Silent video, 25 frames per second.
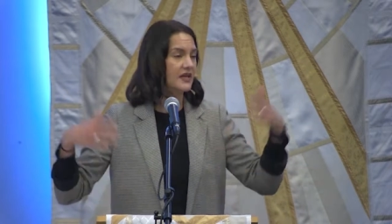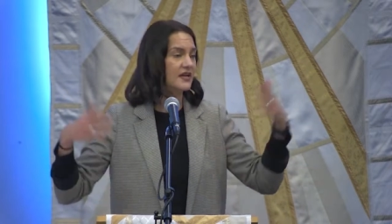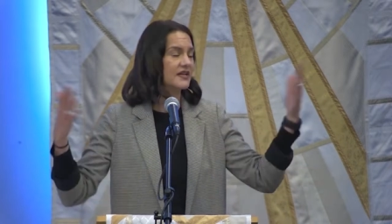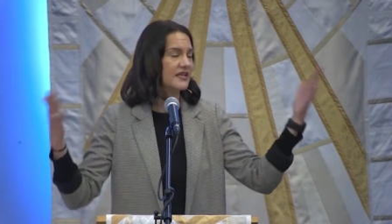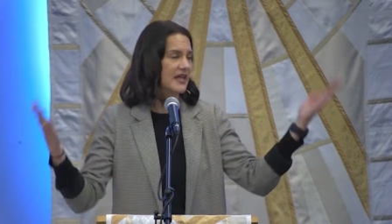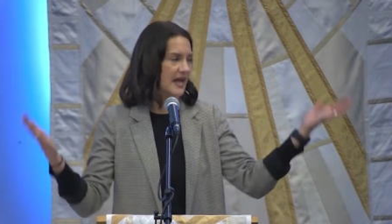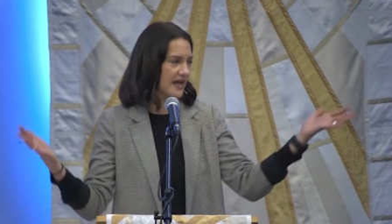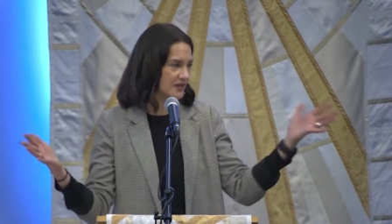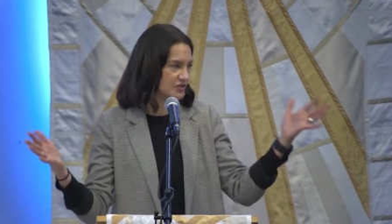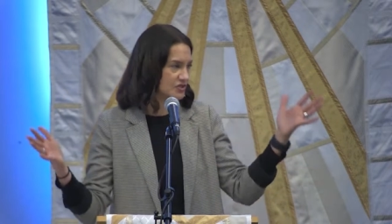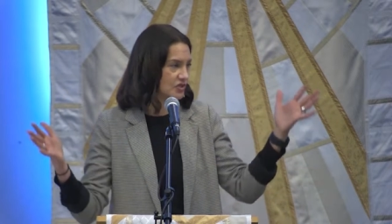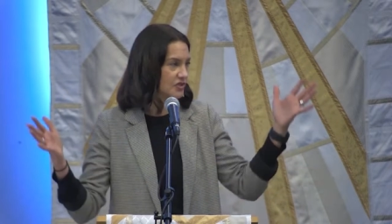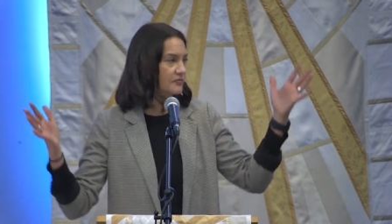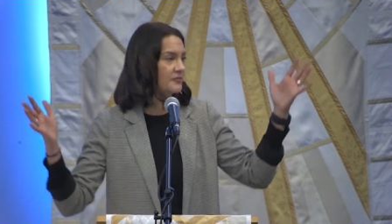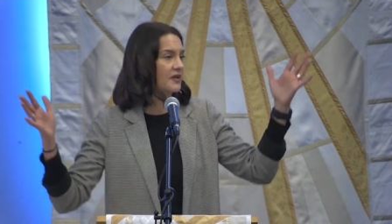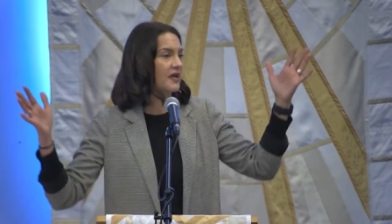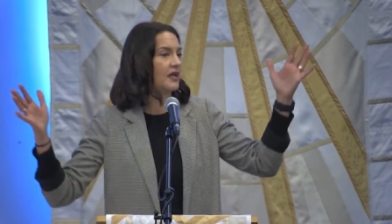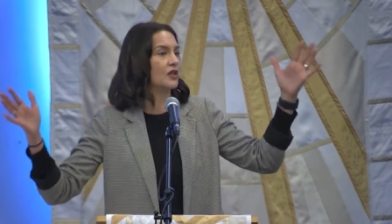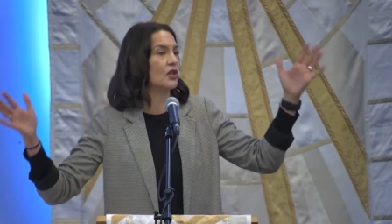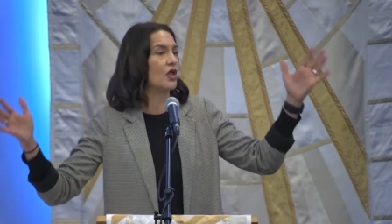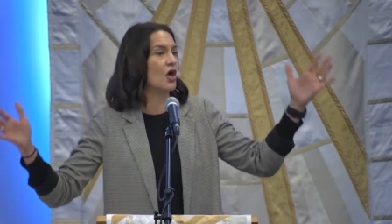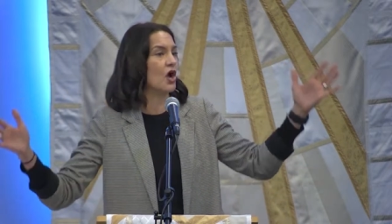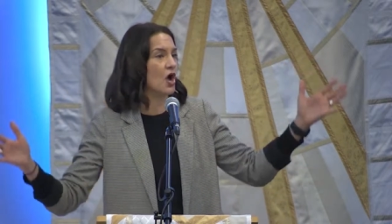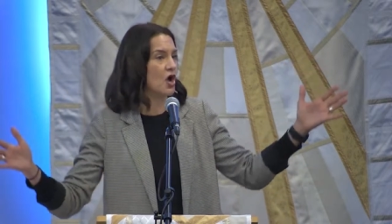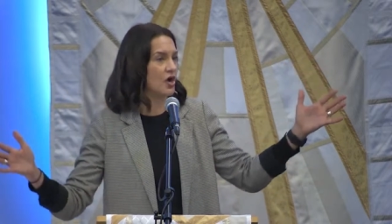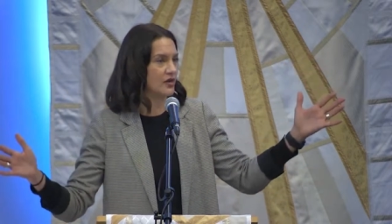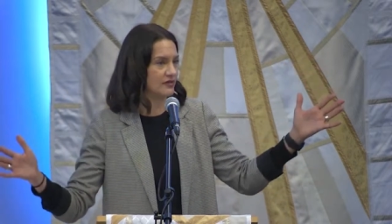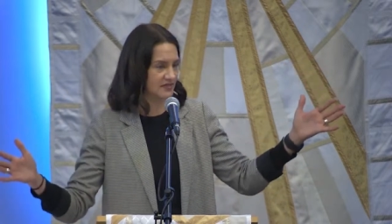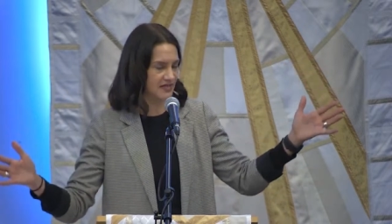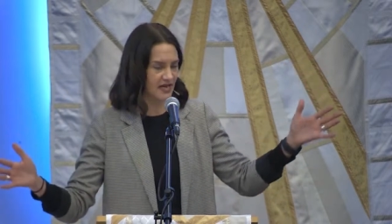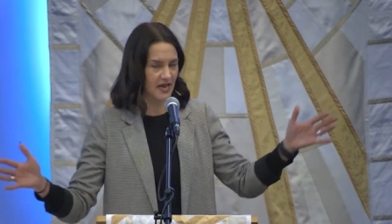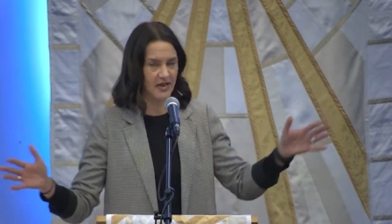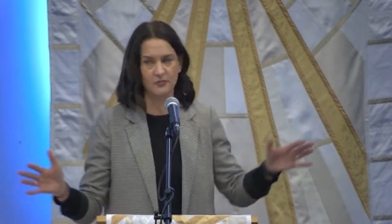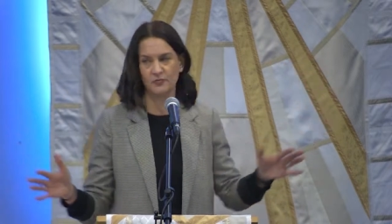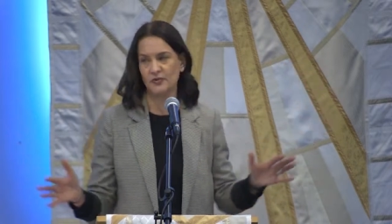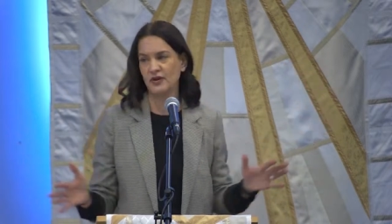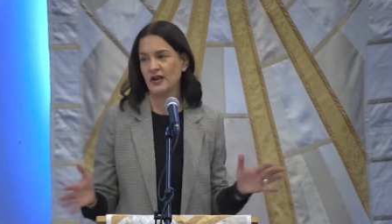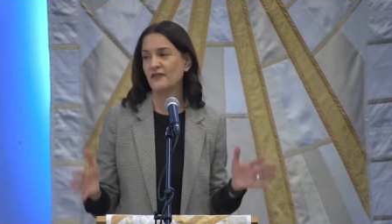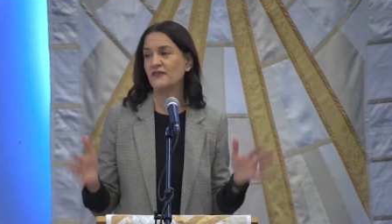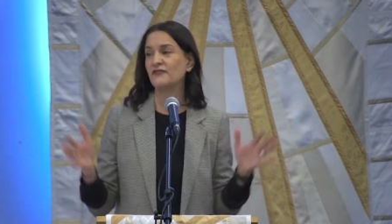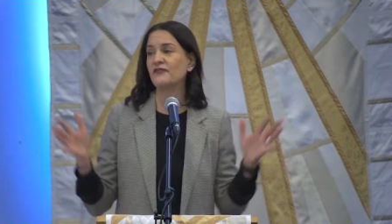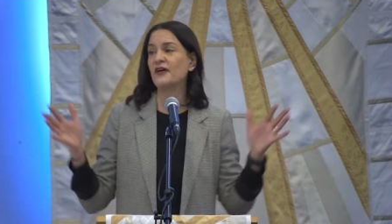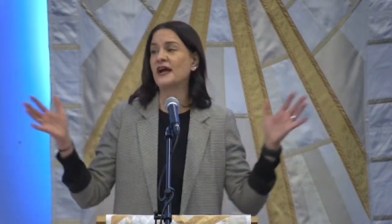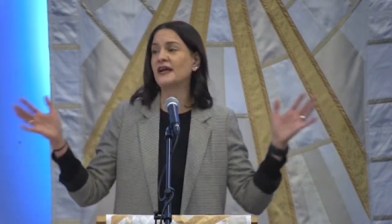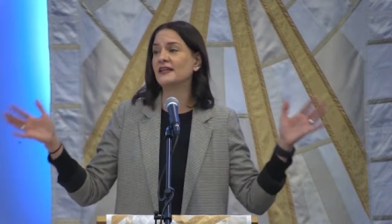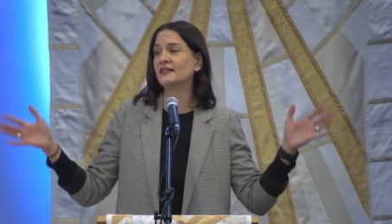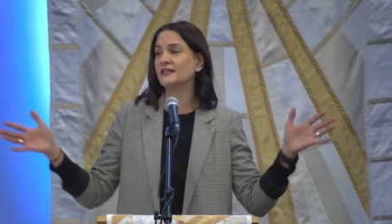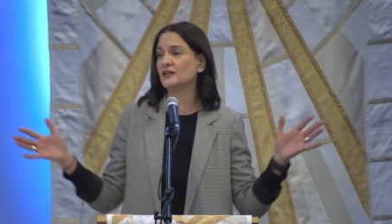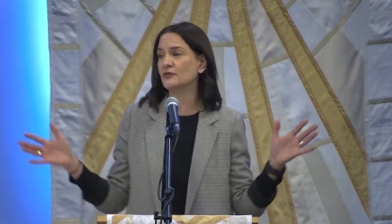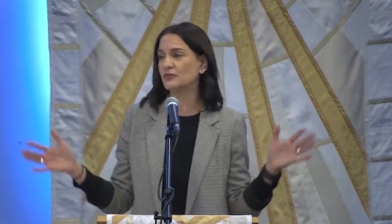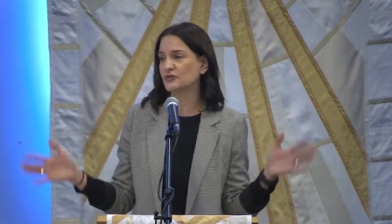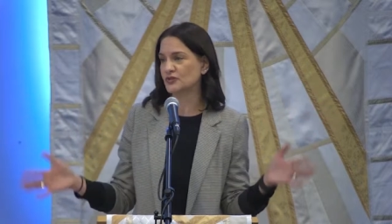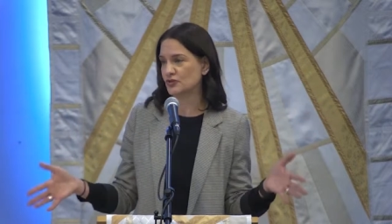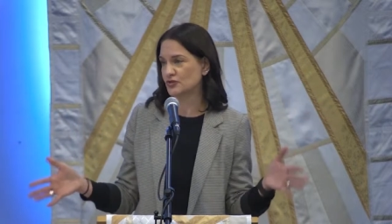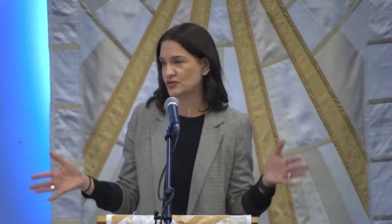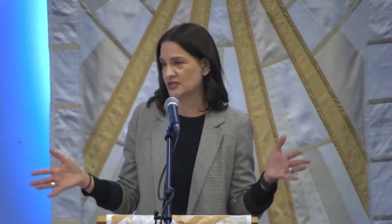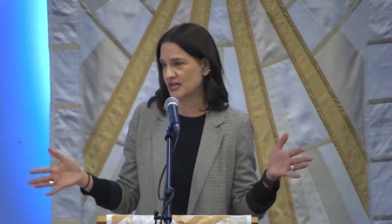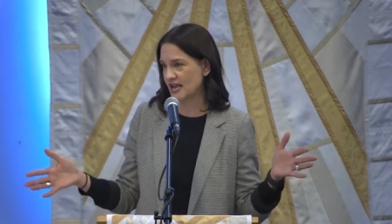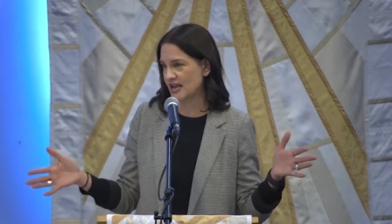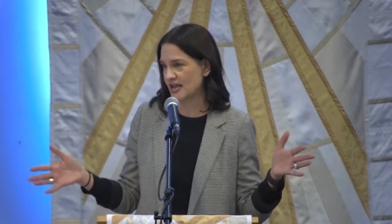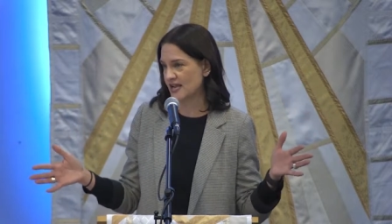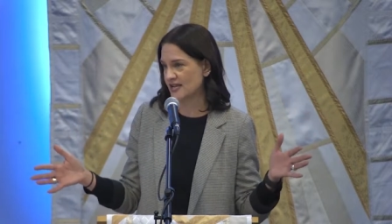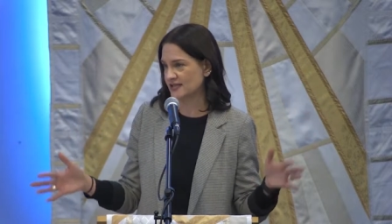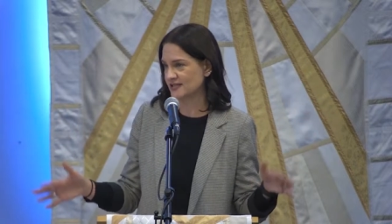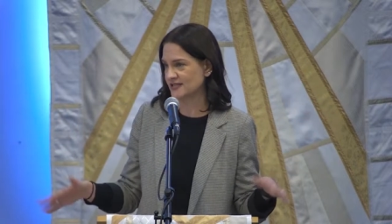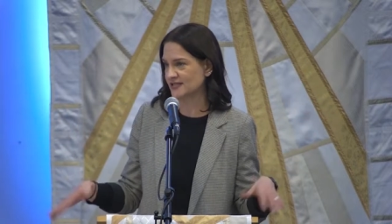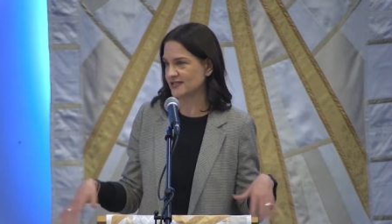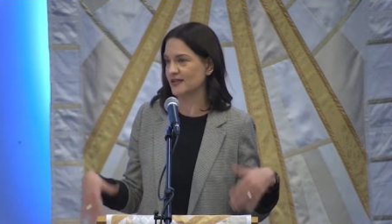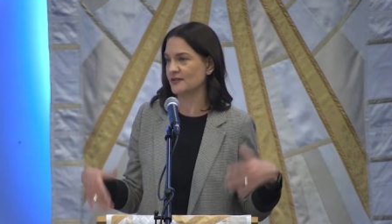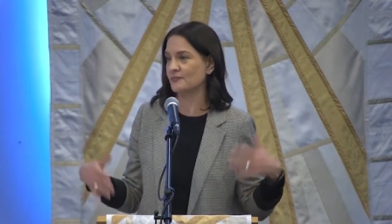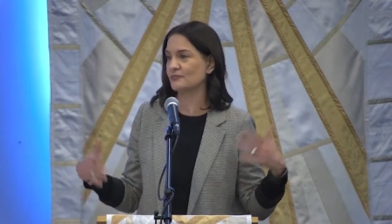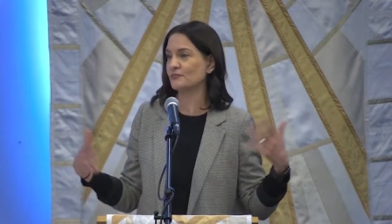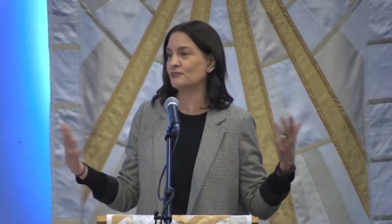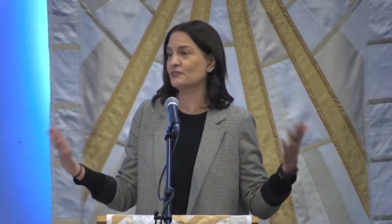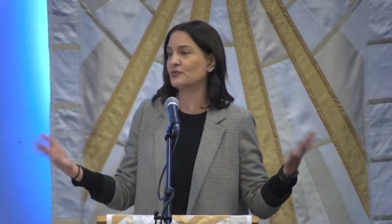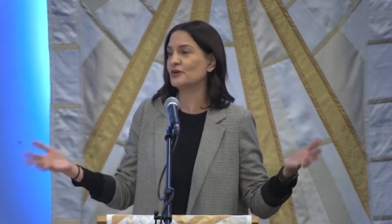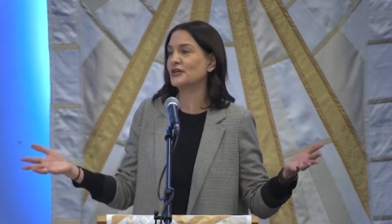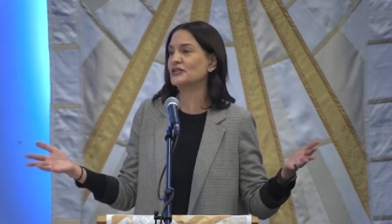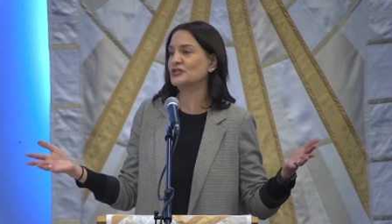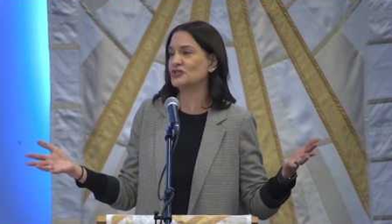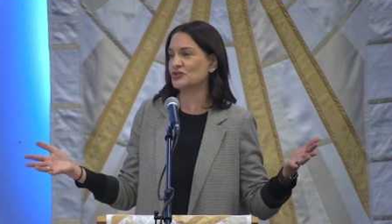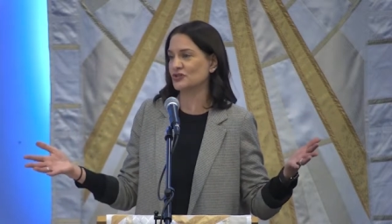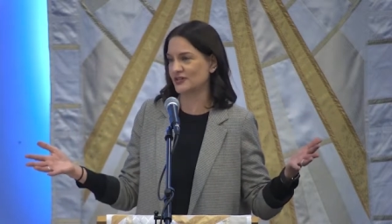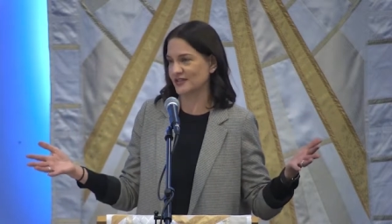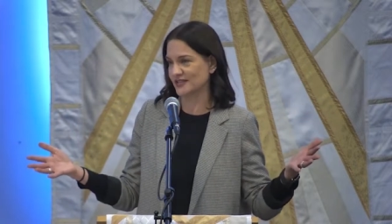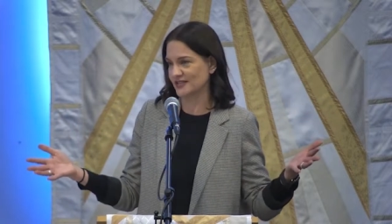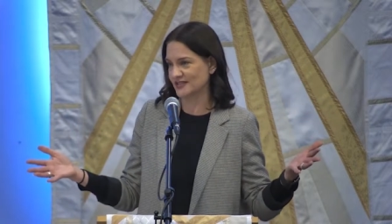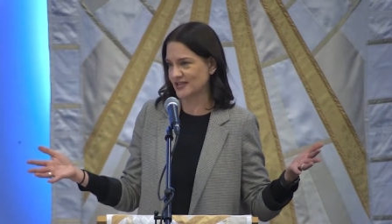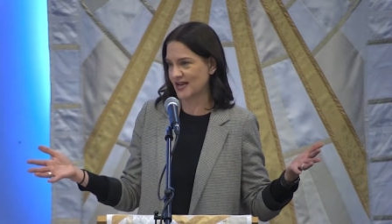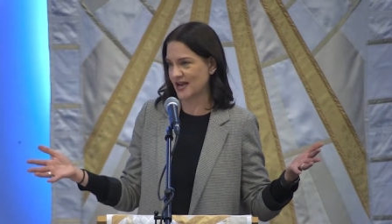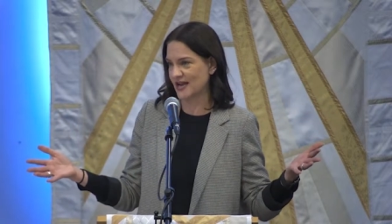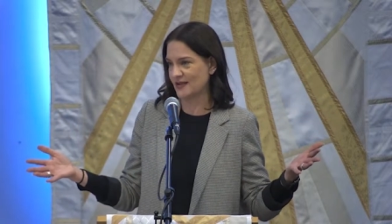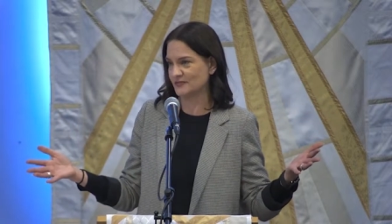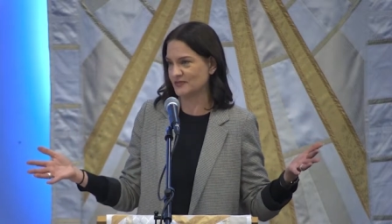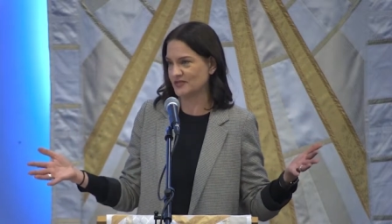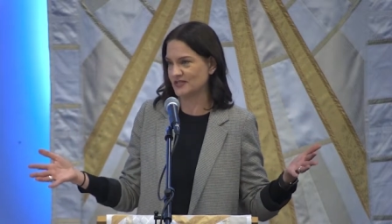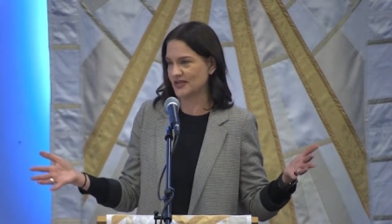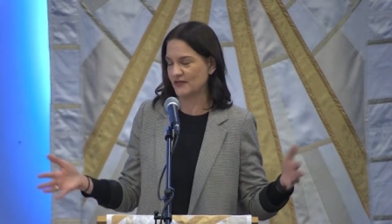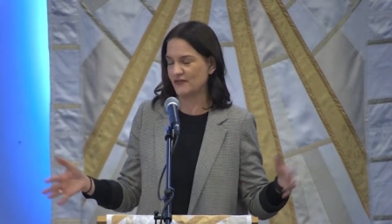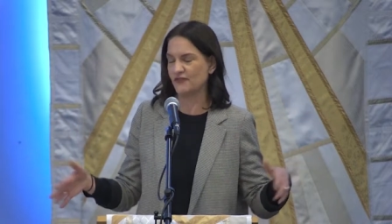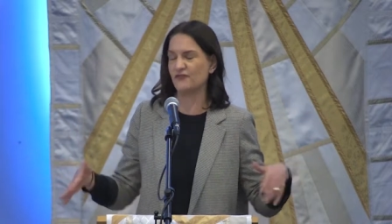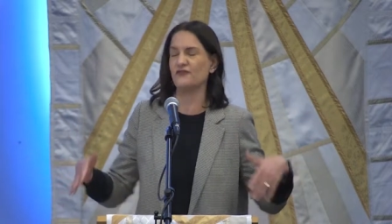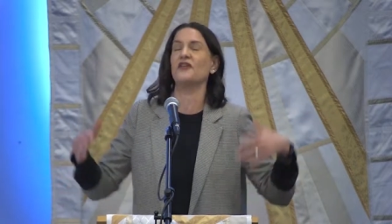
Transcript: Yeah, it took me a long time. When I finally was ordained, the preacher at the time said,